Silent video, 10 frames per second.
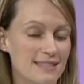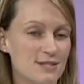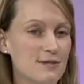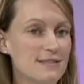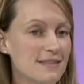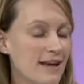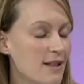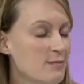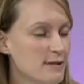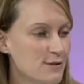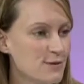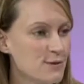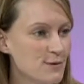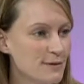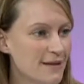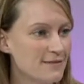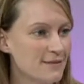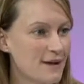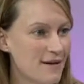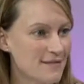The students at the elementary school
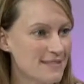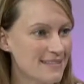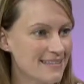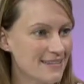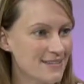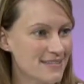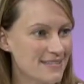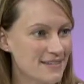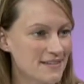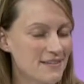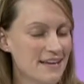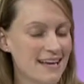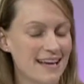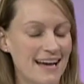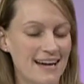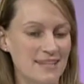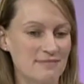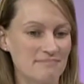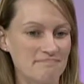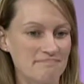level, obviously they're still
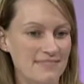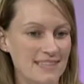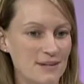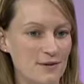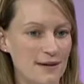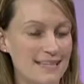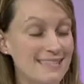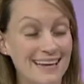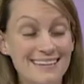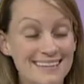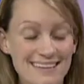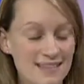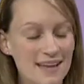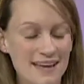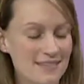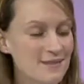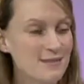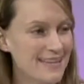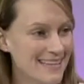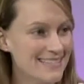excited and
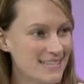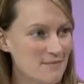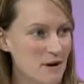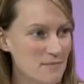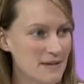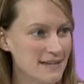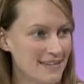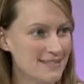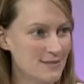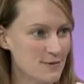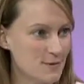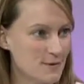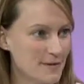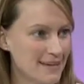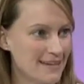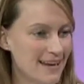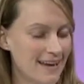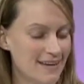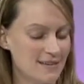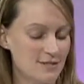enthusiastic about being in school. And
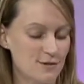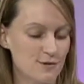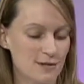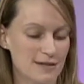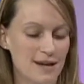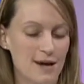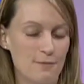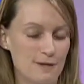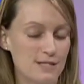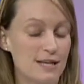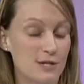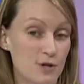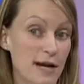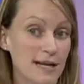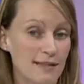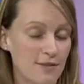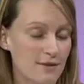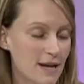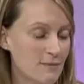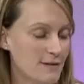children, we just had training the other
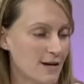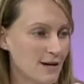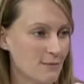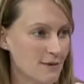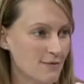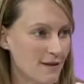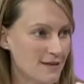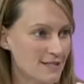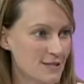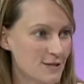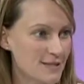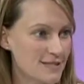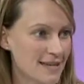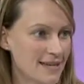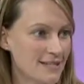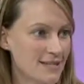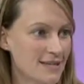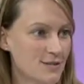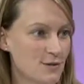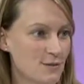day. We were talking with the volunteers and saying
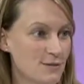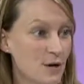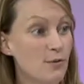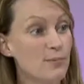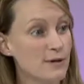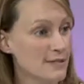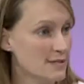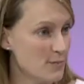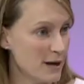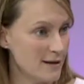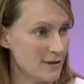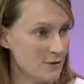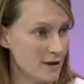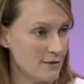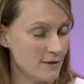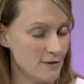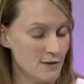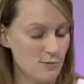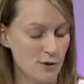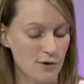kids who don't participate in the Grand Readers
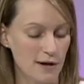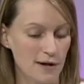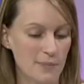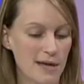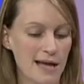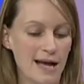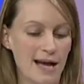program,